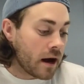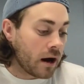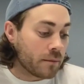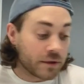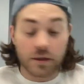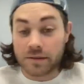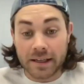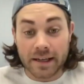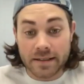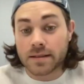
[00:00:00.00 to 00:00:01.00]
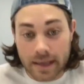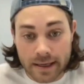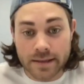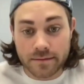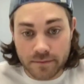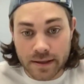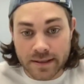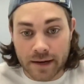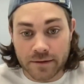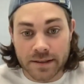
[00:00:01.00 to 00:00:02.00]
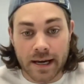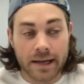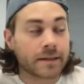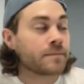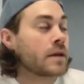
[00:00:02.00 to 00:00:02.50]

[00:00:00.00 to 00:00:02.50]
The good thing is it's safe to take.